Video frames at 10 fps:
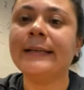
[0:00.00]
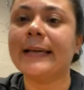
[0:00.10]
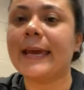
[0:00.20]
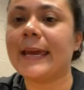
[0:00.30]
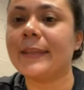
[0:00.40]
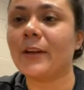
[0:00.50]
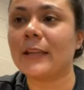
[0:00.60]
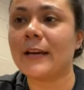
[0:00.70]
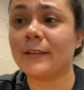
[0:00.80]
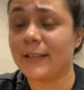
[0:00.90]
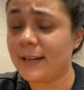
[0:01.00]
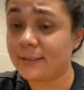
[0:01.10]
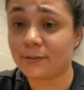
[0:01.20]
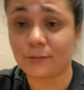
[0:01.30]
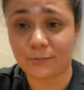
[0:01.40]
And they're like, yeah,
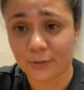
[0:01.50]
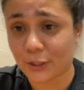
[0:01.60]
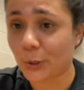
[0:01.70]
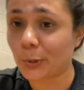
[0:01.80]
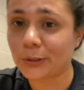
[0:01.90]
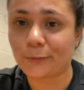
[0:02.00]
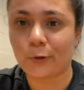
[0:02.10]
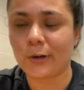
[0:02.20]
we're totally for